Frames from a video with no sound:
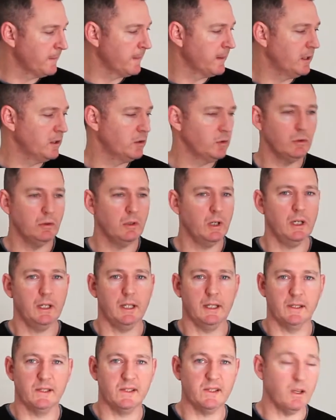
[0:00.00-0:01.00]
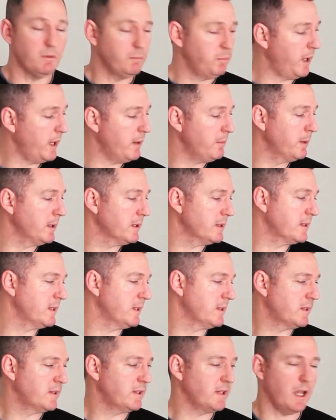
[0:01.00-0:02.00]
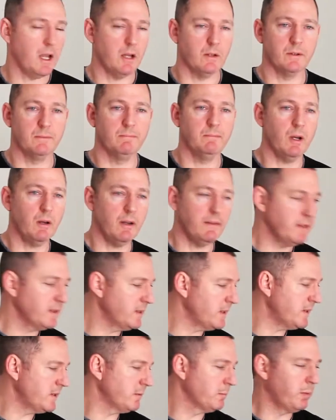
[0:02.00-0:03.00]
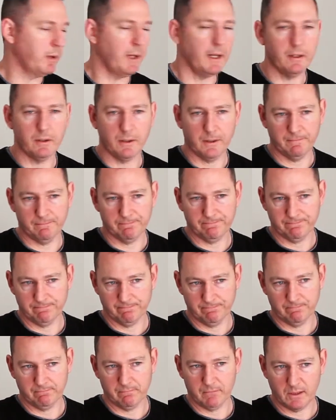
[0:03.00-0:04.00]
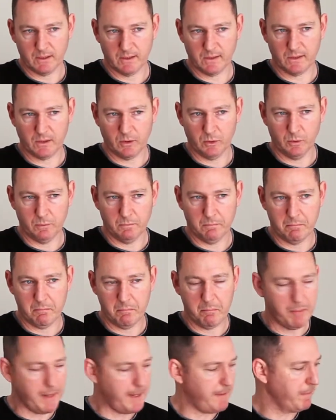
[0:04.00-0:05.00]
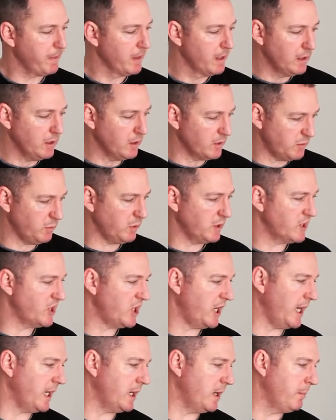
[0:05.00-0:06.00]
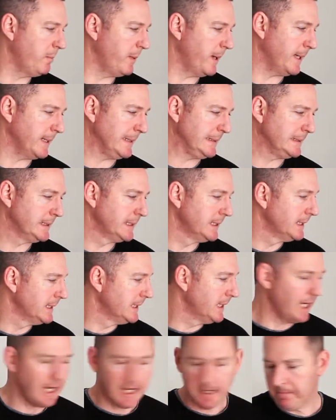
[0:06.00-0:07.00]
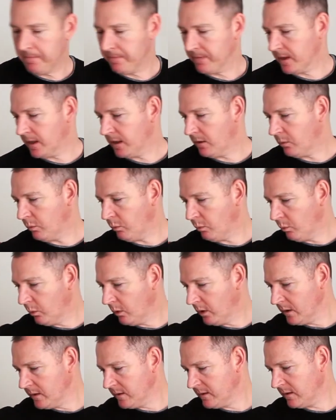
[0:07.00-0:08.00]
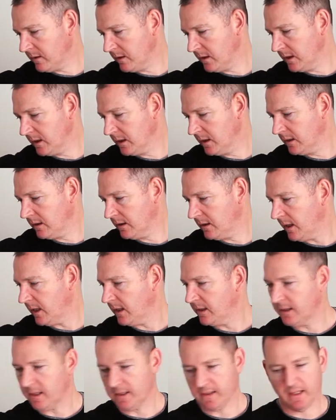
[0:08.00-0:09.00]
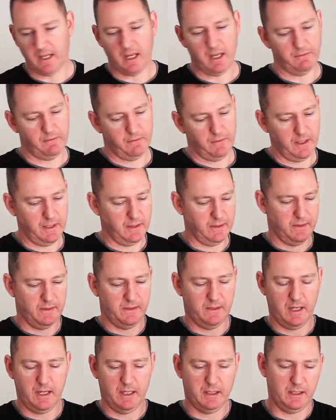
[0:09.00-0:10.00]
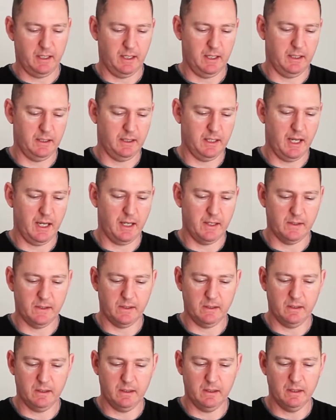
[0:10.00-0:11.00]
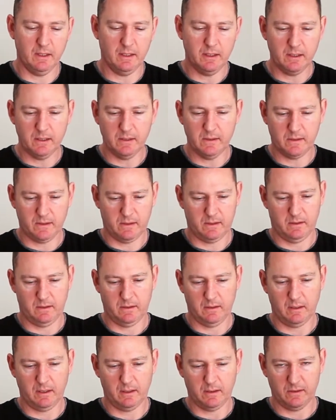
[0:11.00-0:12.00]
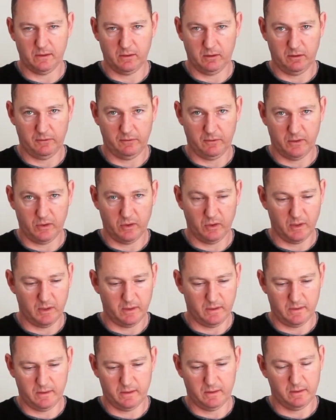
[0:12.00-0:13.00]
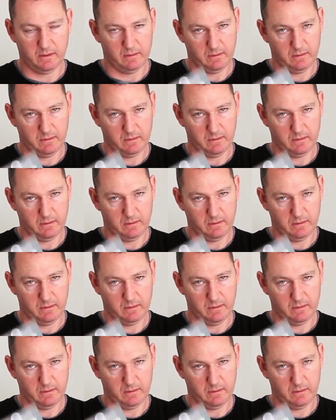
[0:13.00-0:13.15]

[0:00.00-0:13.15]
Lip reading: Alrighty, so playability and sound. I have a decent play on it soon, but I just want to chat about it. One thing that it does have is that it has these things on it for strings.